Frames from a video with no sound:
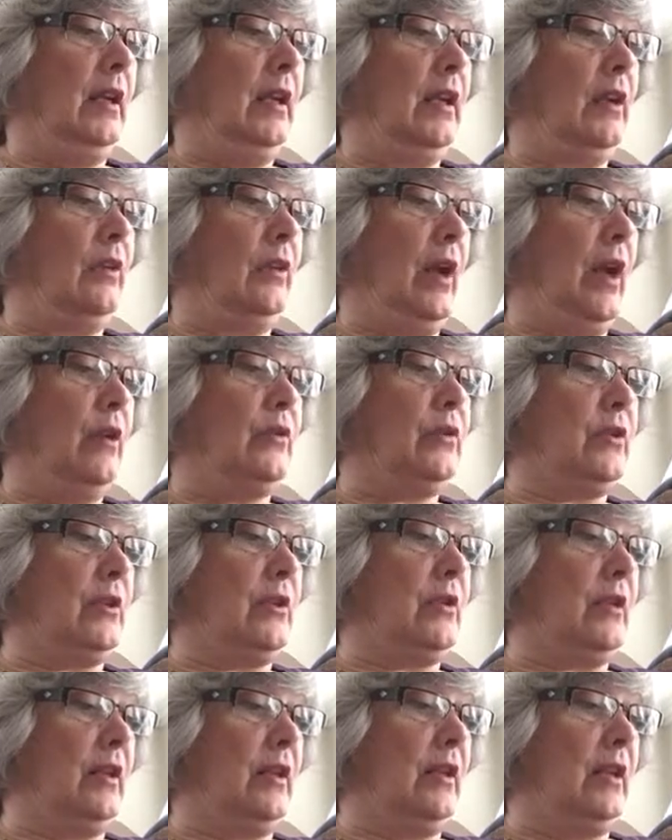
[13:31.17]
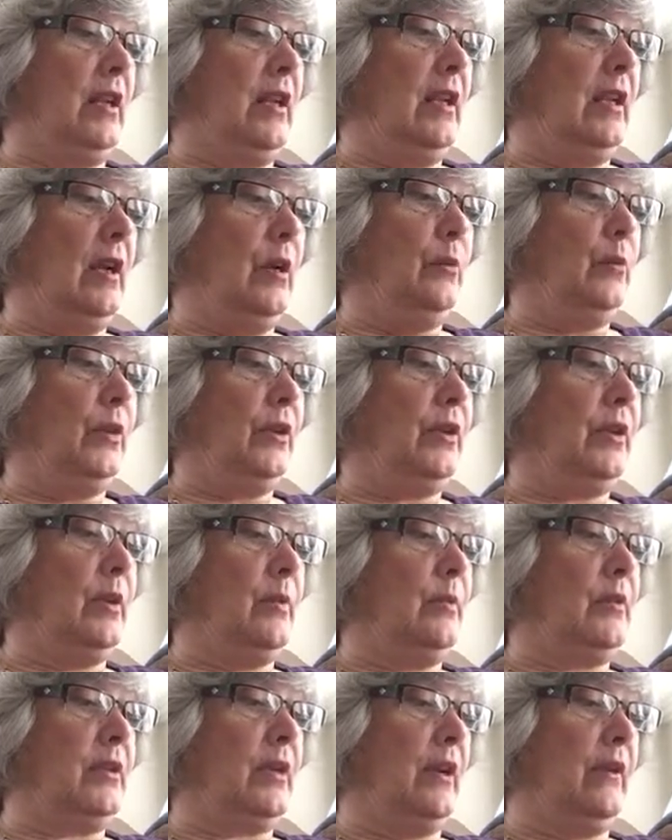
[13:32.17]
he croucheth, and he humbleth
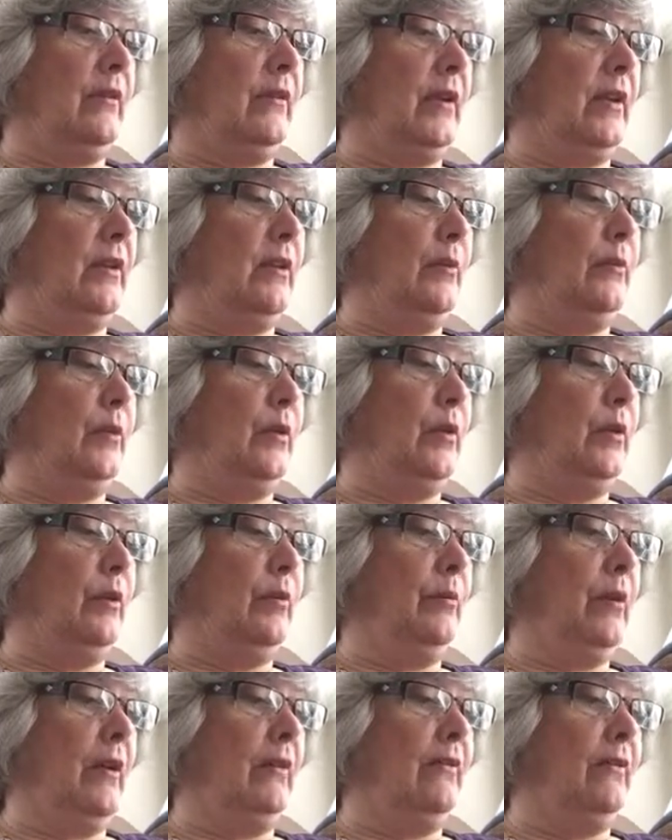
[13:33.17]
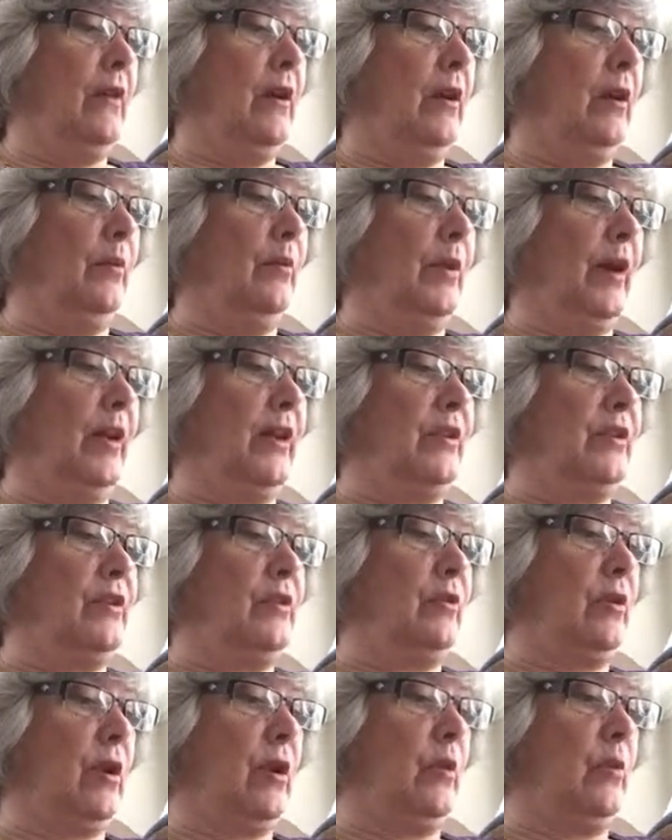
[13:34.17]
himself, and the poor may fall by his
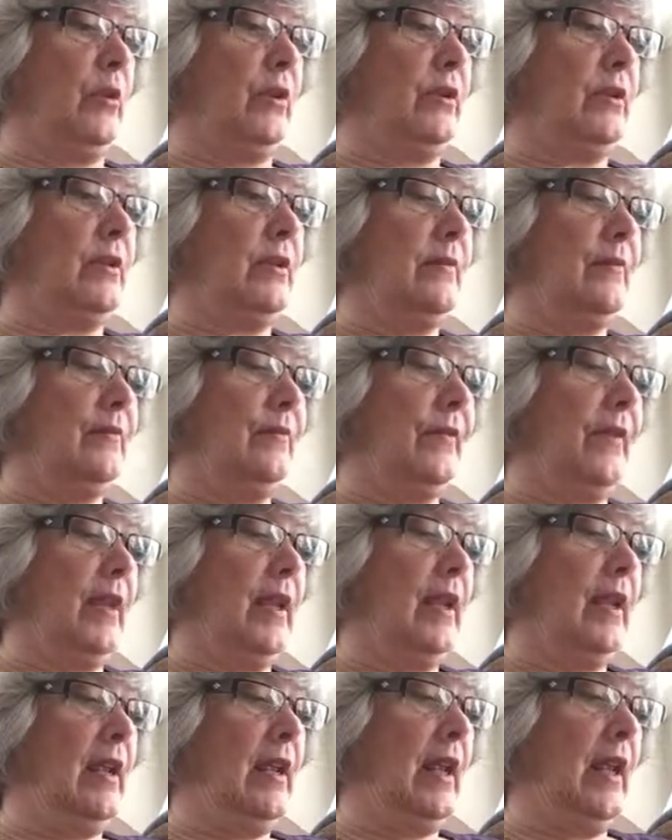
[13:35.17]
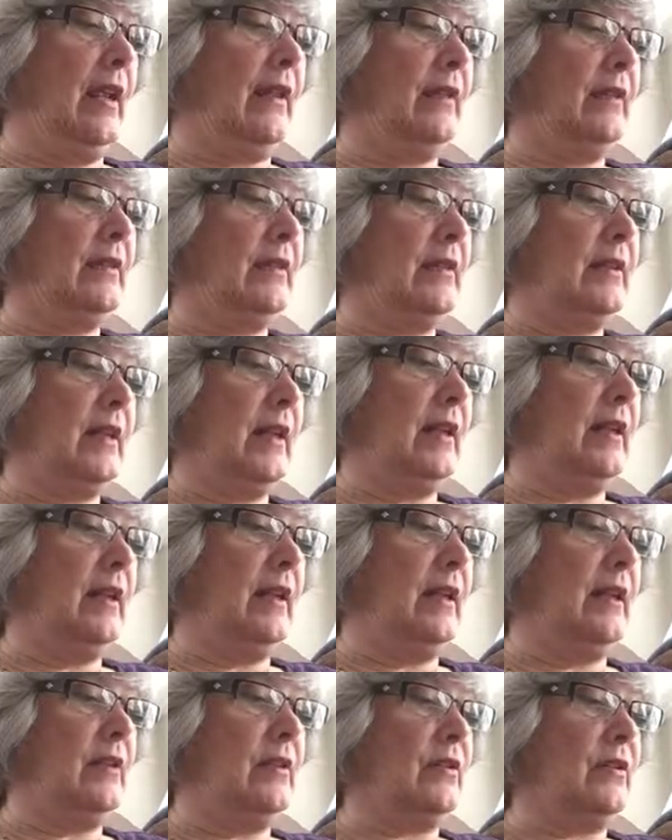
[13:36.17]
strong ones. He hath said
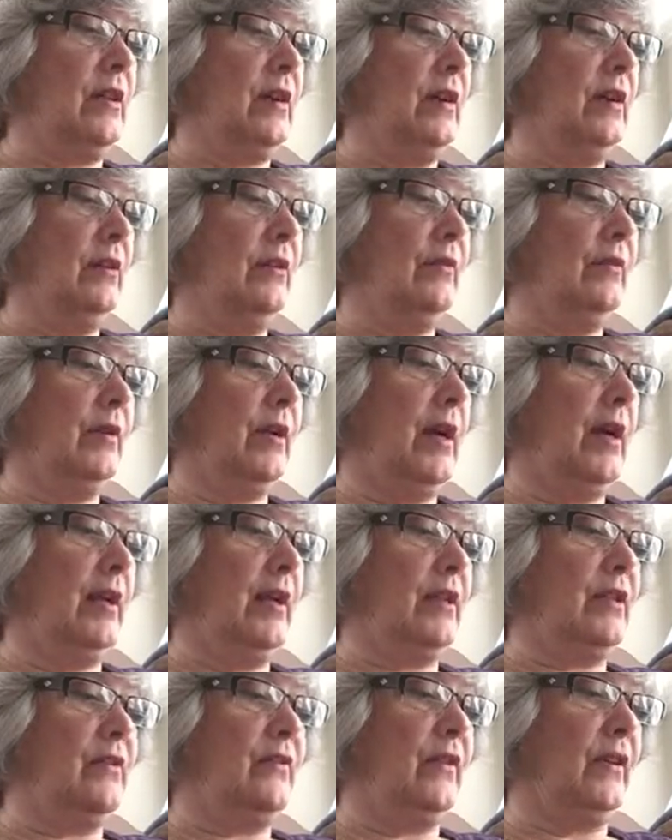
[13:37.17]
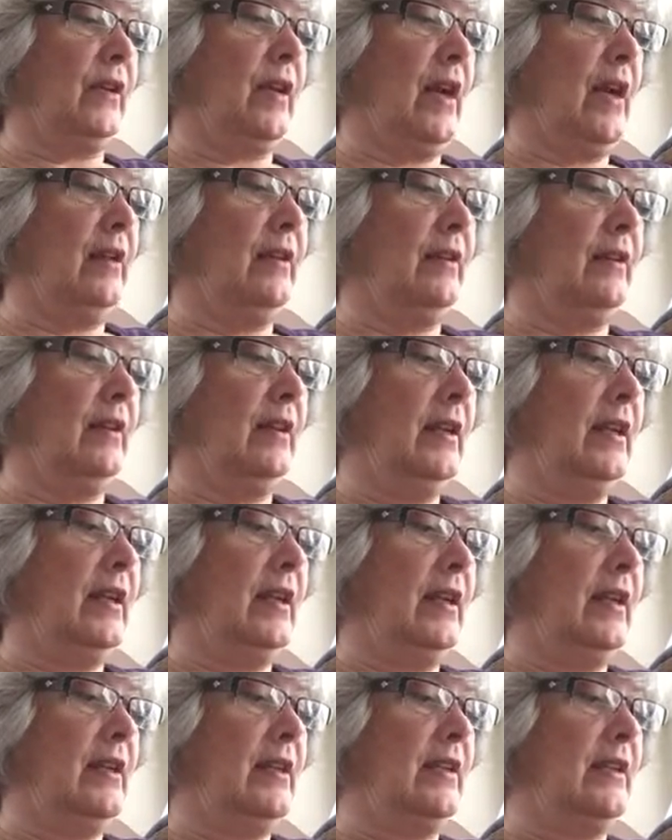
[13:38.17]
in his heart, God has forgotten.
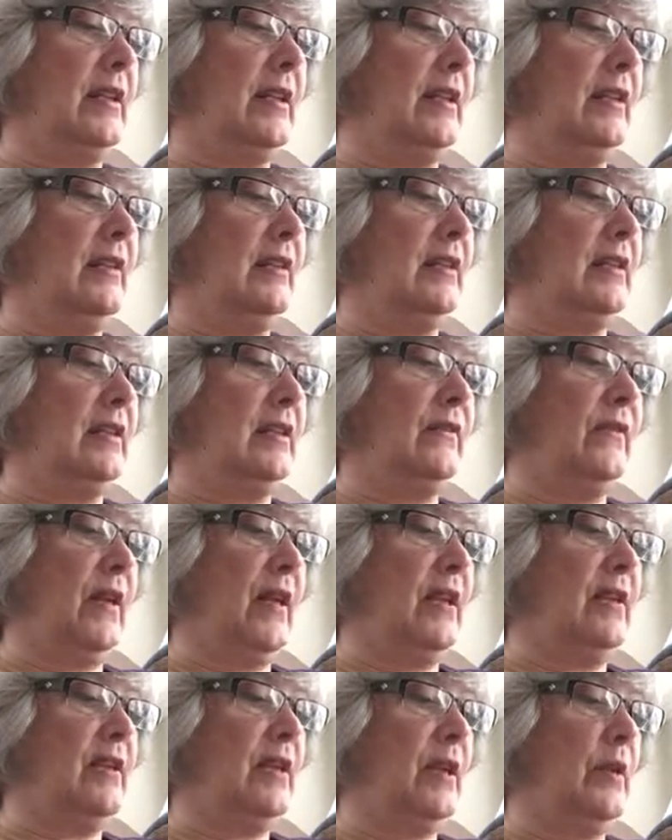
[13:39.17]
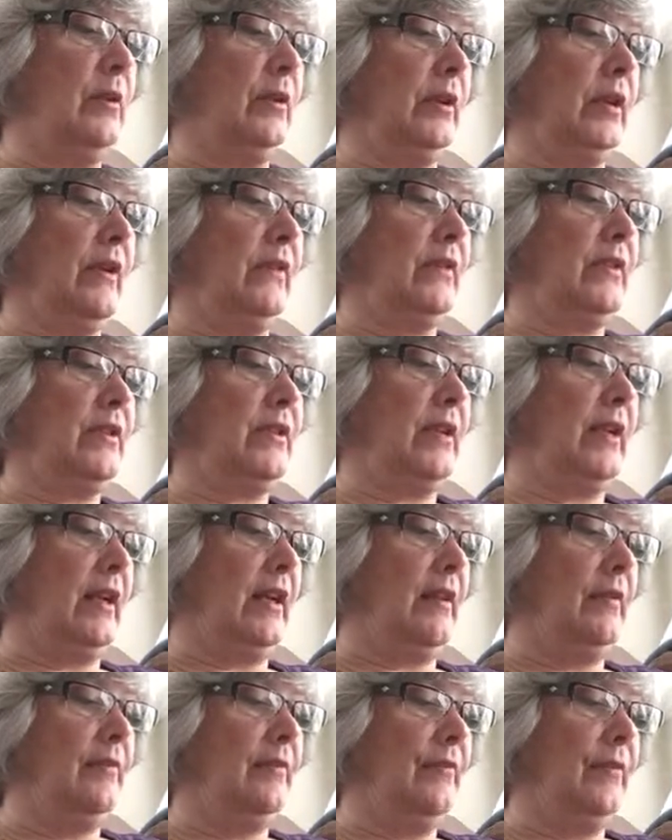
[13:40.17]
He is hidden in his face. He will never see
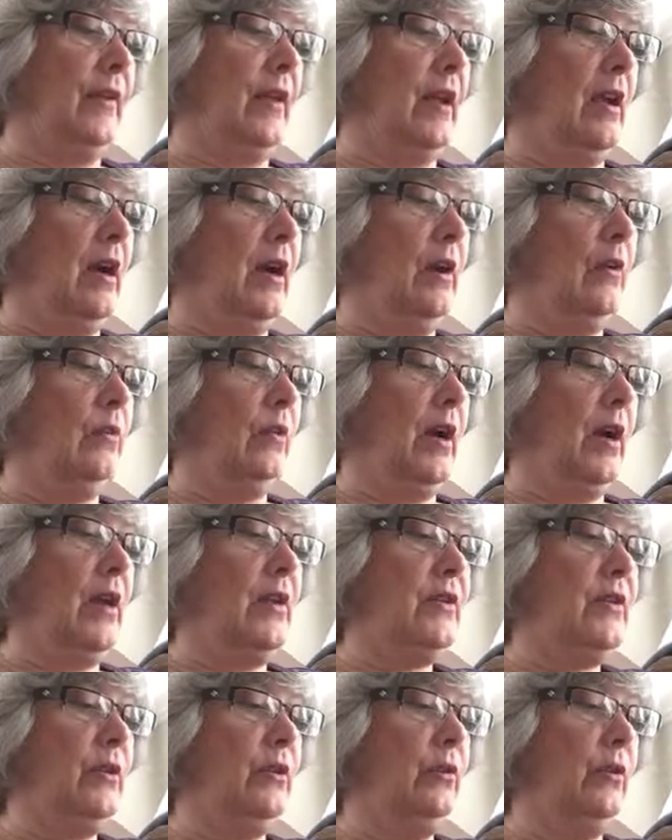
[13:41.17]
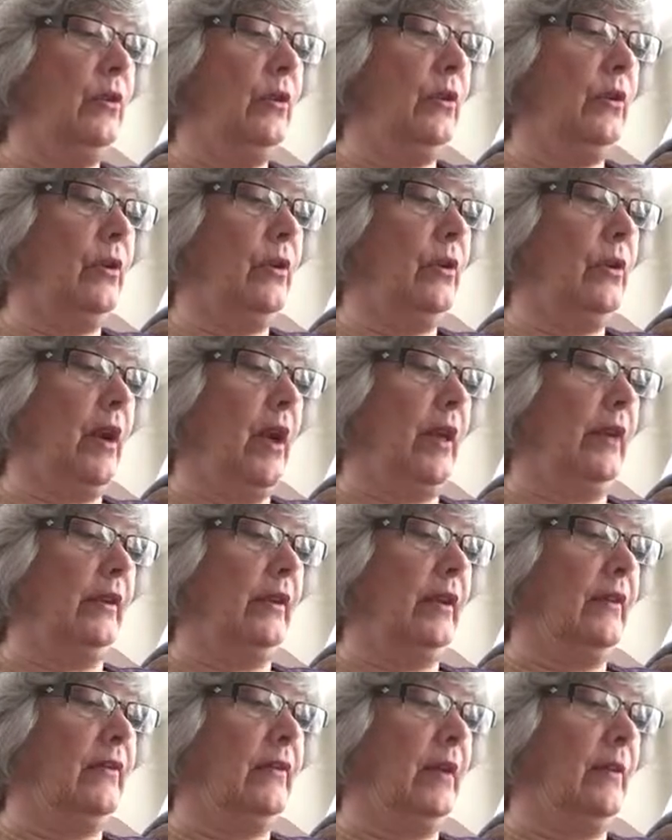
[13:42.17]
it. Arise, O Lord, O
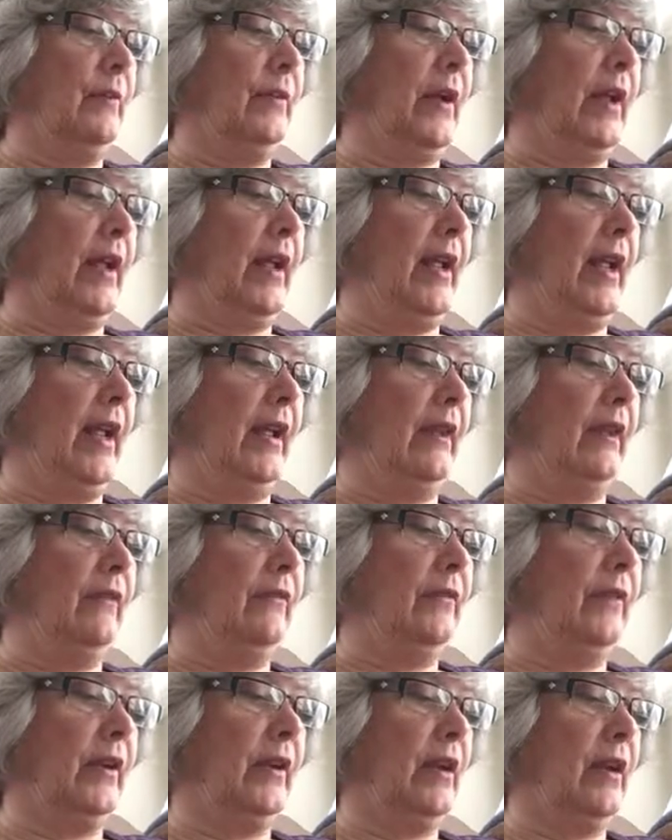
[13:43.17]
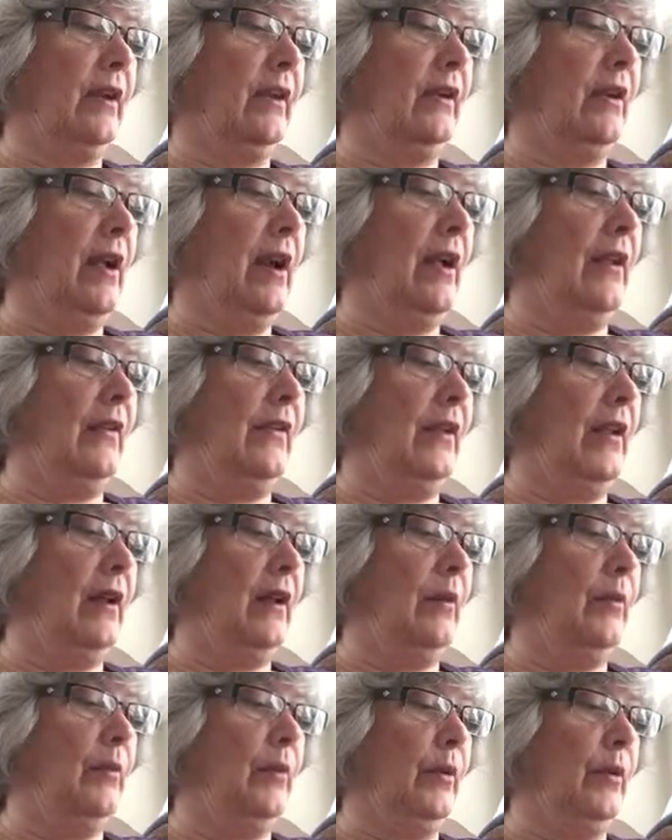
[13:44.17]
God, lift up thy hand. Forget not the
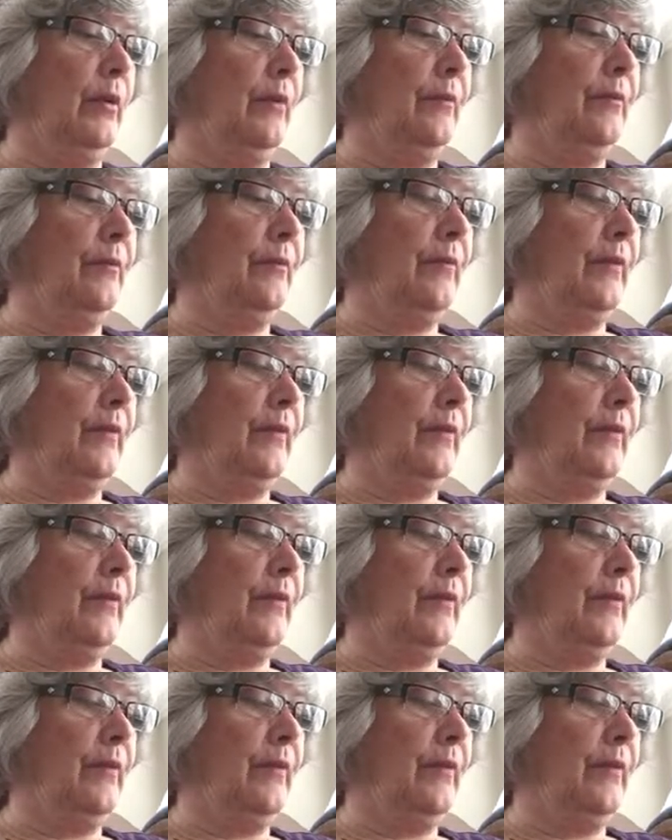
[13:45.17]
humble.